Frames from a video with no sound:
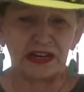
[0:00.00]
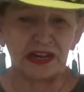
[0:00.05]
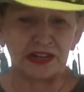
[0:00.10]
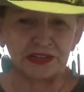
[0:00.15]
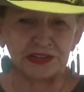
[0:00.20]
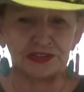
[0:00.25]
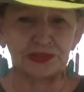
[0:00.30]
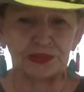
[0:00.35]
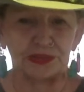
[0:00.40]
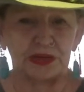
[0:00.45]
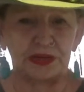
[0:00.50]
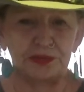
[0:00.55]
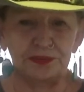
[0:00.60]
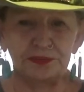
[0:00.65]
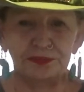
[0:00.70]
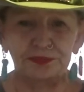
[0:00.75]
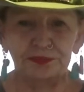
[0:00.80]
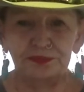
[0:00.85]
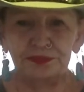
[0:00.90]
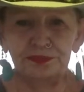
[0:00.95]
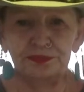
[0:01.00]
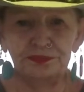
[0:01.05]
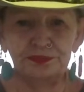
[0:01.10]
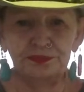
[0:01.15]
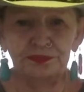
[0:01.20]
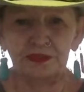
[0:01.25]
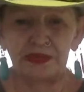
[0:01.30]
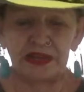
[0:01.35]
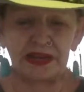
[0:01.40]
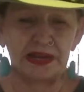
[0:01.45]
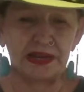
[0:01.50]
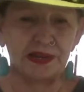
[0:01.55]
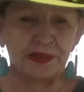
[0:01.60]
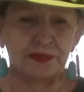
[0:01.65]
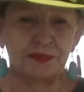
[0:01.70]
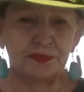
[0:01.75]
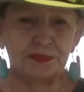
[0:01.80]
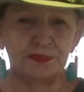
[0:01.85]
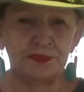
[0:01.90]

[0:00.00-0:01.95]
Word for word: country okay.